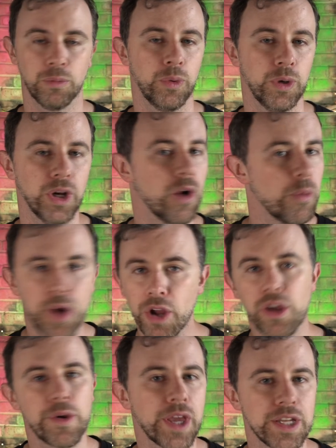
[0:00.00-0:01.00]
We're
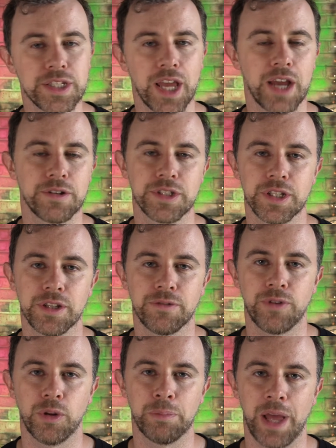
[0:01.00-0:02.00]
not going into how to
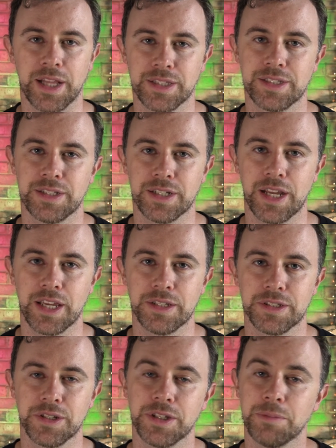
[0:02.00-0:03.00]
fold pants today,
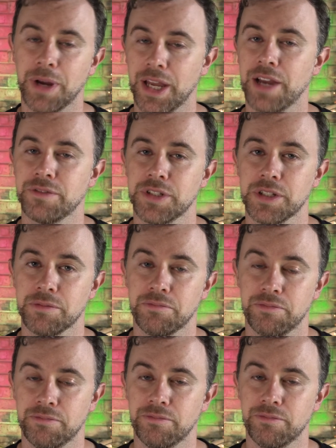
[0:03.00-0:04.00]
so you might have to
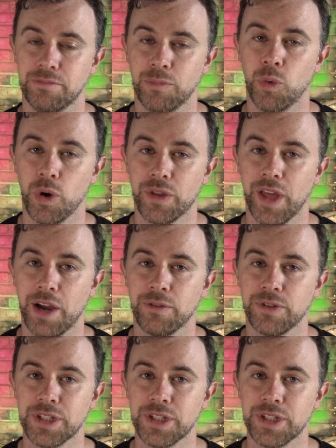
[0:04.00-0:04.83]
work that out for